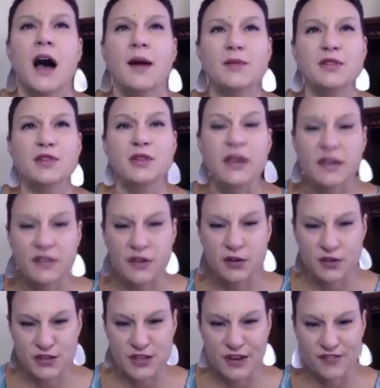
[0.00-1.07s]
So giving
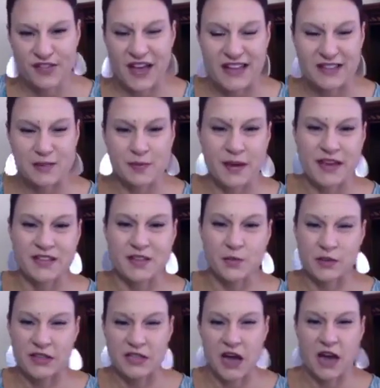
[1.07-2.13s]
yourself that space,
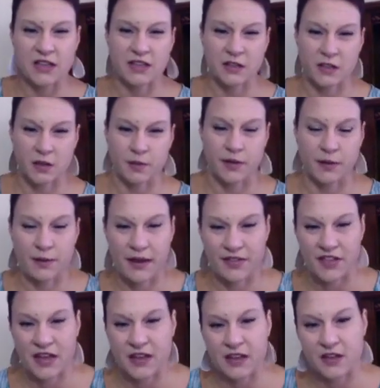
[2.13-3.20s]
and we talked a little bit
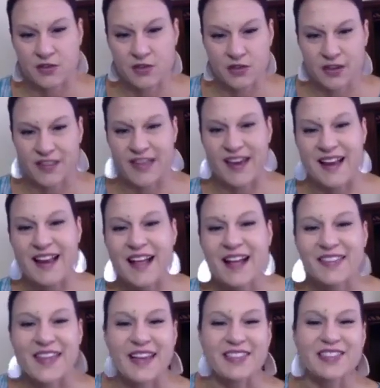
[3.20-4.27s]
about that yesterday,
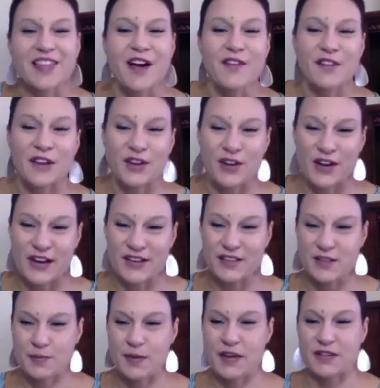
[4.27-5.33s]
that love and
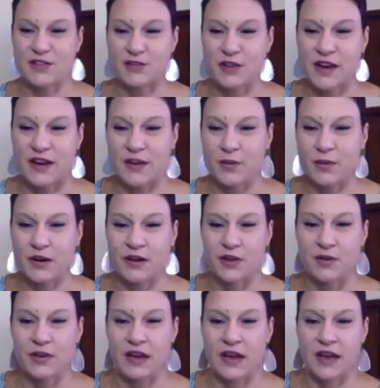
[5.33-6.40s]
grace space, right? Where
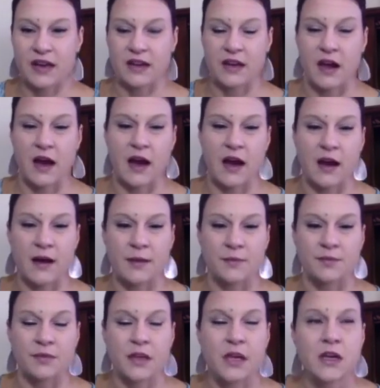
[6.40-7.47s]
you can
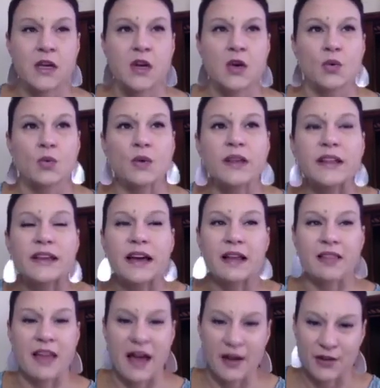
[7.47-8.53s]
really
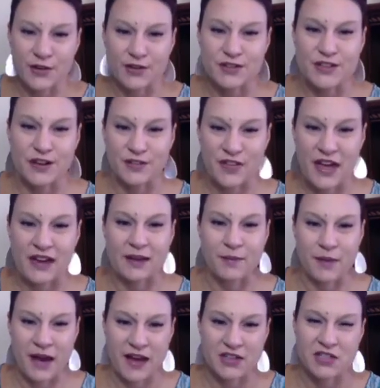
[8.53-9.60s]
allow yourself that
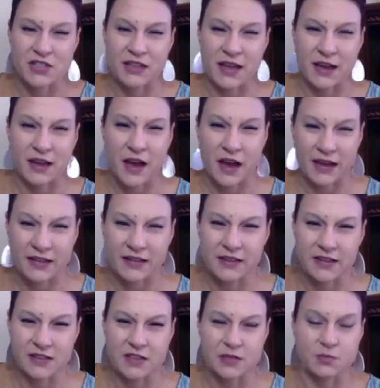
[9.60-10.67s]
compassion, that
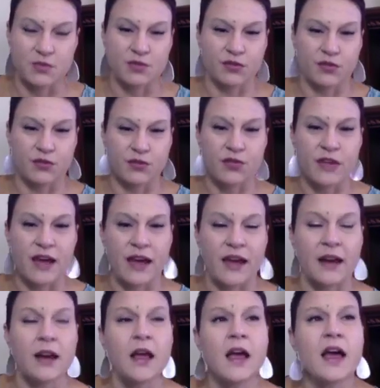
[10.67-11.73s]
kindness to move through
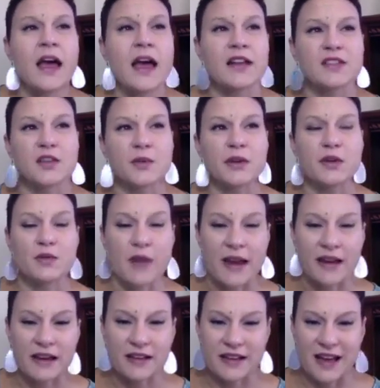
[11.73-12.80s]
that. And so when you
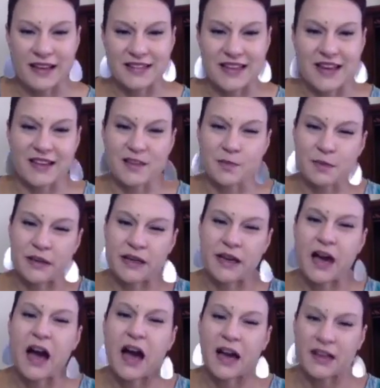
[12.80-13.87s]
recognize that, it's
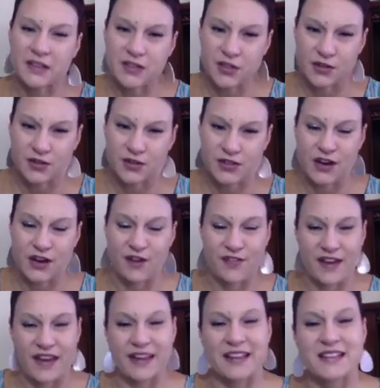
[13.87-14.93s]
being kind to yourself,
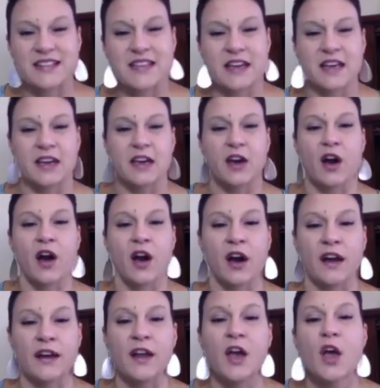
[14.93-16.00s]
and it's taking
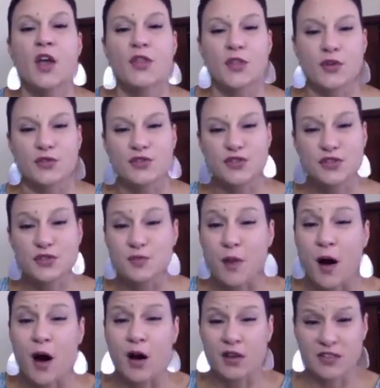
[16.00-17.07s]
on those
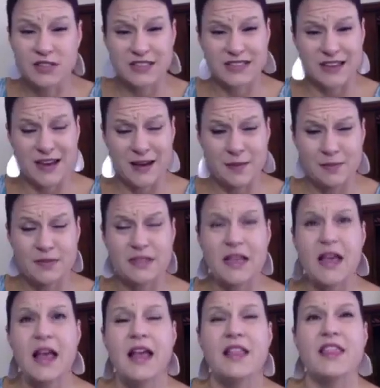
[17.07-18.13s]
small steps
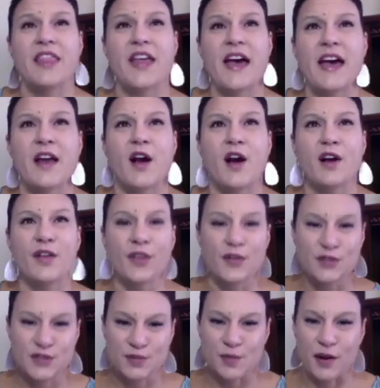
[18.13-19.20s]
that are
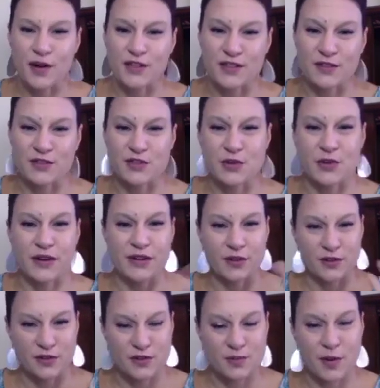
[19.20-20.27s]
those sparks of joy,
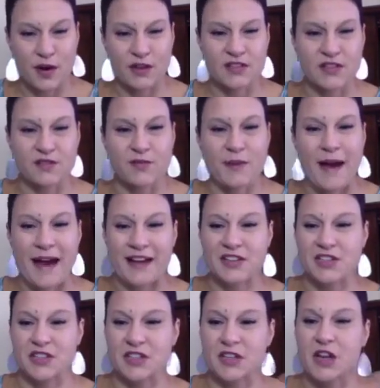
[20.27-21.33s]
those sparks of
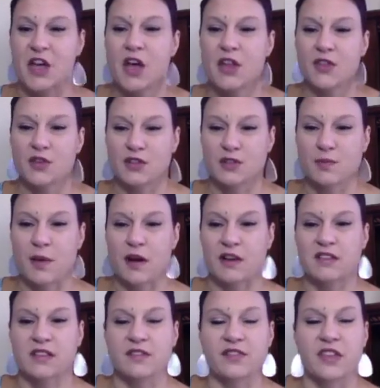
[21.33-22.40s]
passion, those
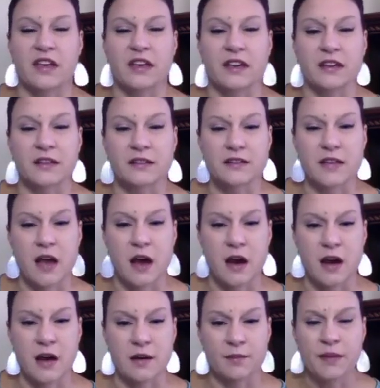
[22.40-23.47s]
sparks of things
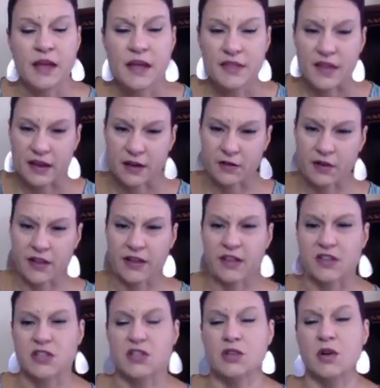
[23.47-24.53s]
that can really
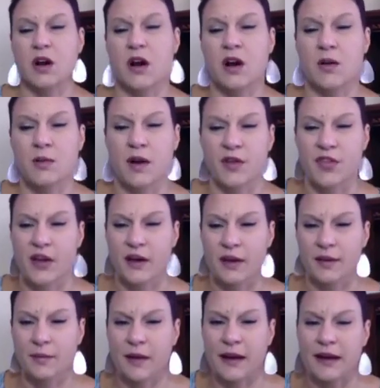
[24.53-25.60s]
hit you. Oh,
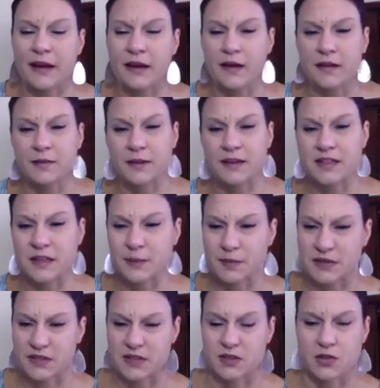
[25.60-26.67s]
Martha, my
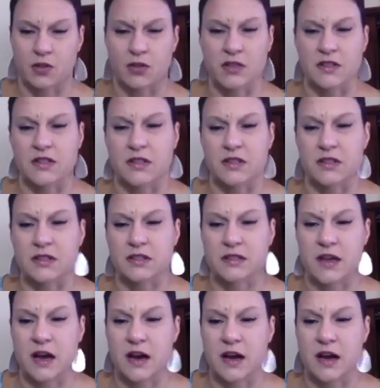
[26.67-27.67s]
deepest condolences.